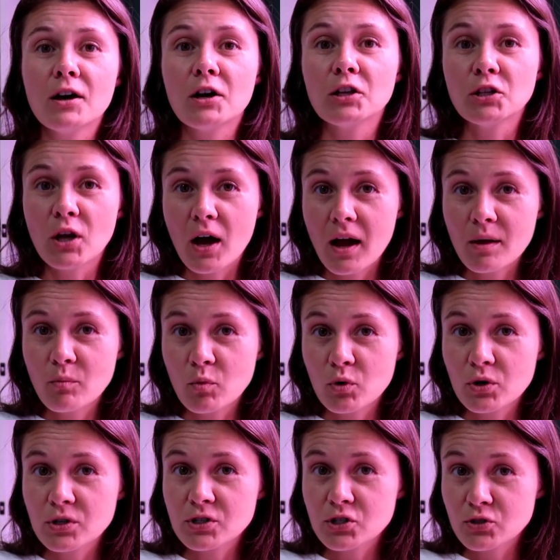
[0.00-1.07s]
a lot
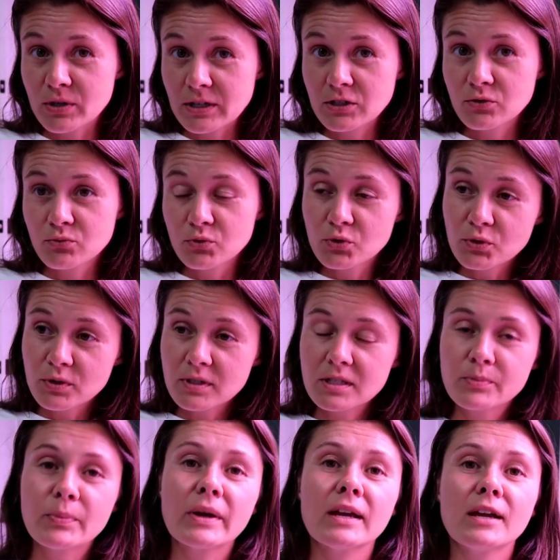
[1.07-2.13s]
more strict
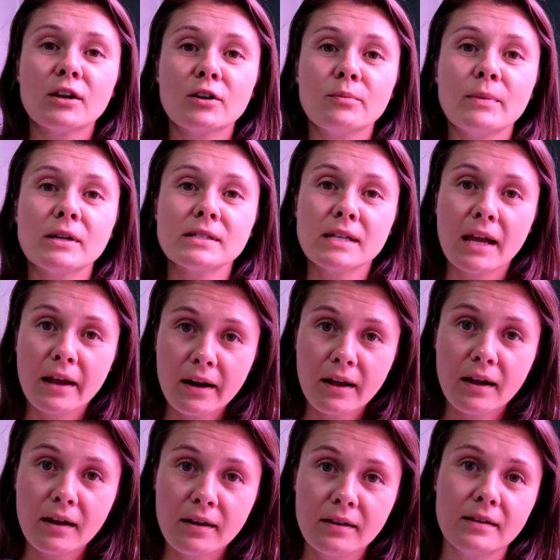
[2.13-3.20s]
rules, but here in
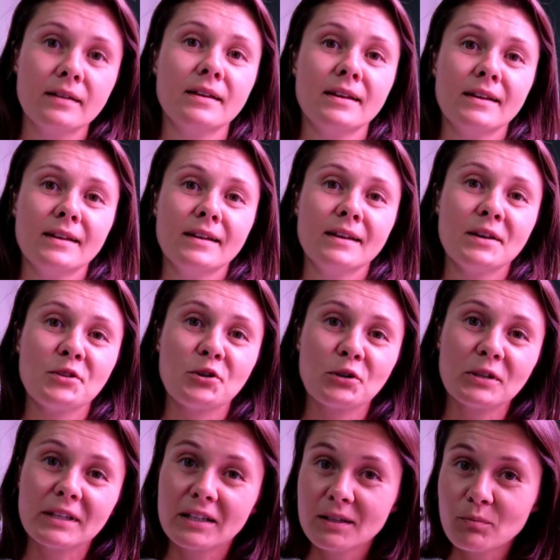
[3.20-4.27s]
Montana, they're
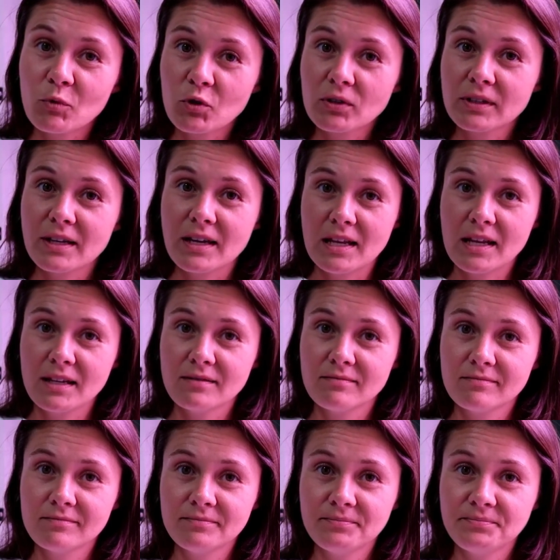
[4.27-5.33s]
a little more lenient.
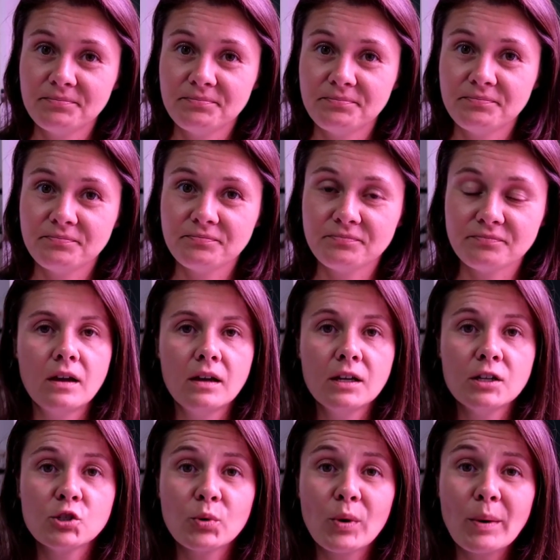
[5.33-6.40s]

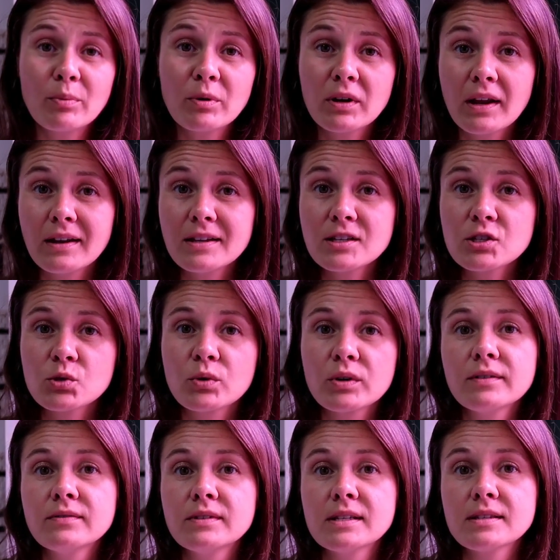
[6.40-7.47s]
Do I put any
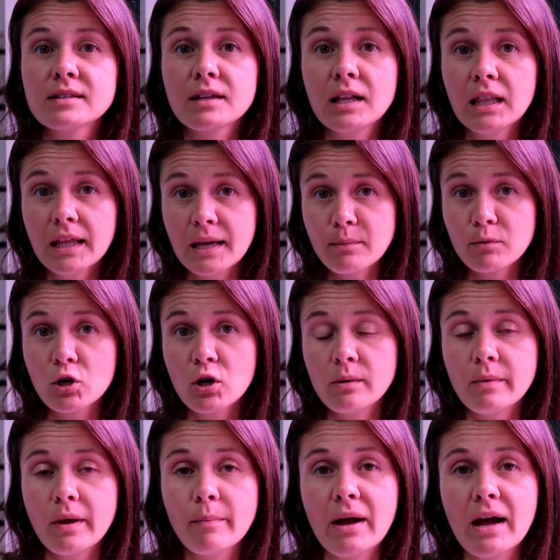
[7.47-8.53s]
sort of disclaimer
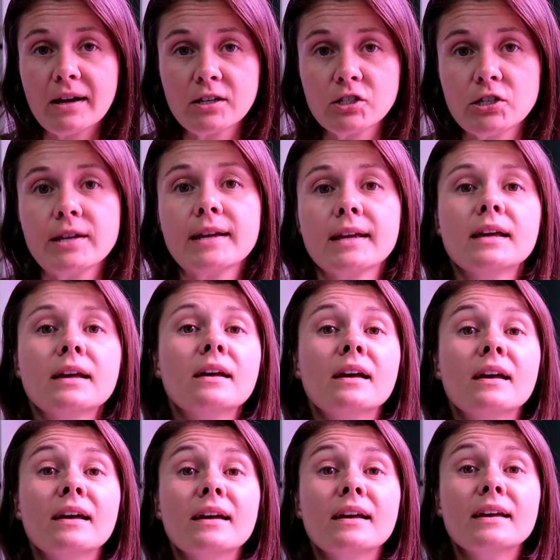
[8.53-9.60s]
on my packaging?
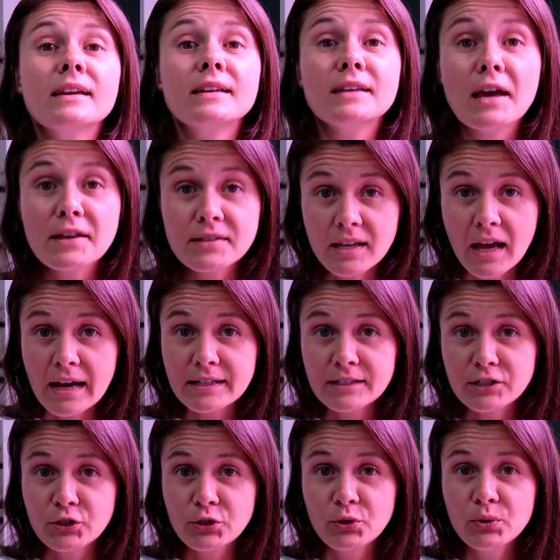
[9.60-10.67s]
Yes, I
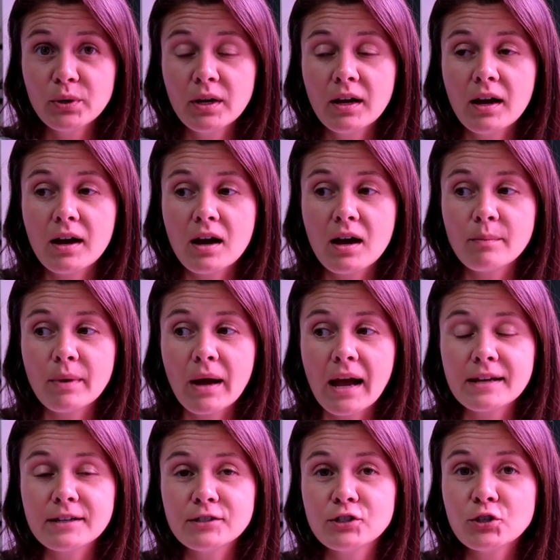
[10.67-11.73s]
do.
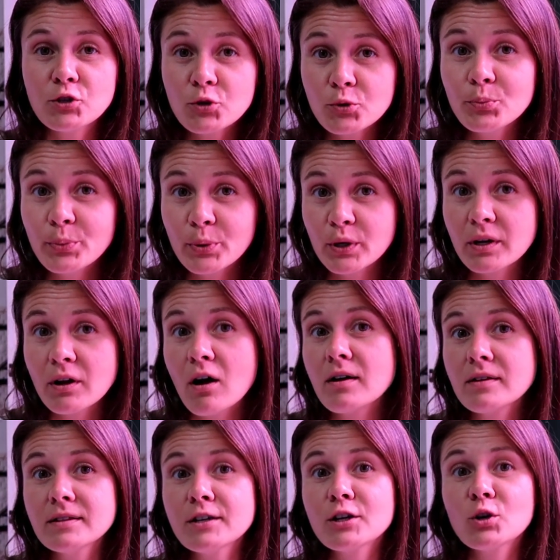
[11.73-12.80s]
I do put
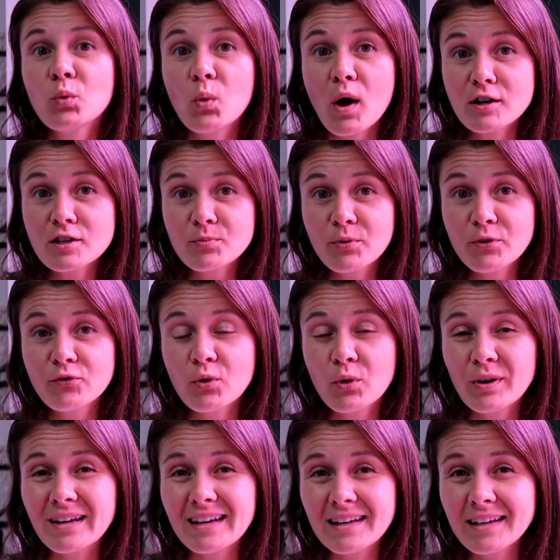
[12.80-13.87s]
on there wash
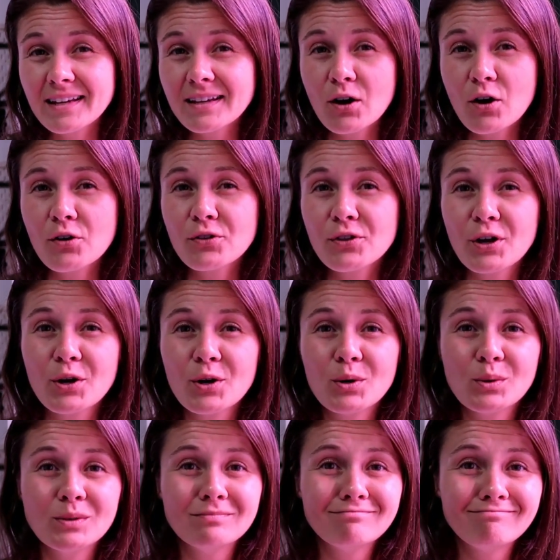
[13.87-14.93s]
before eating,
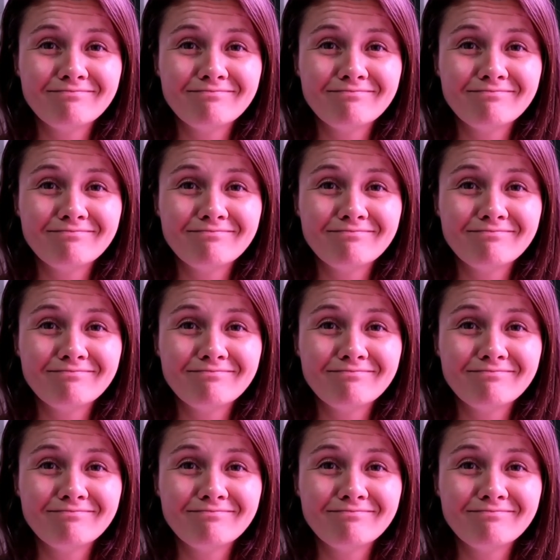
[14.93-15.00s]
although